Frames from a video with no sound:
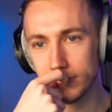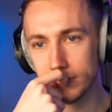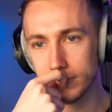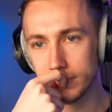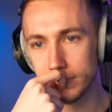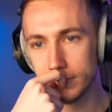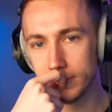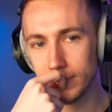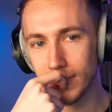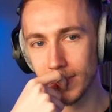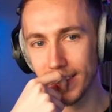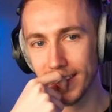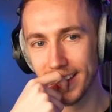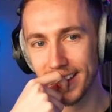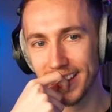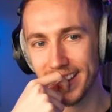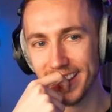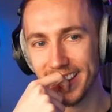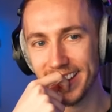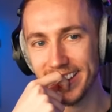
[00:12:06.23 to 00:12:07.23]

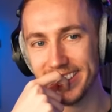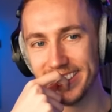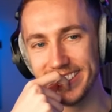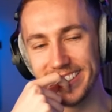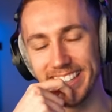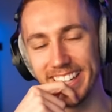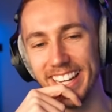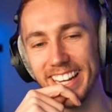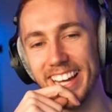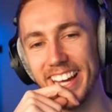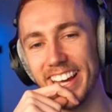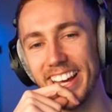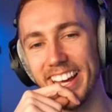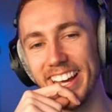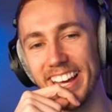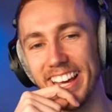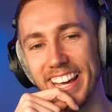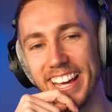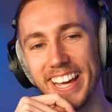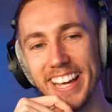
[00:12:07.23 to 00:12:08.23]

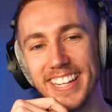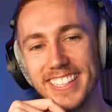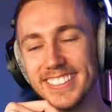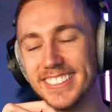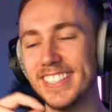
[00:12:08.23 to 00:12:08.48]
Jeez.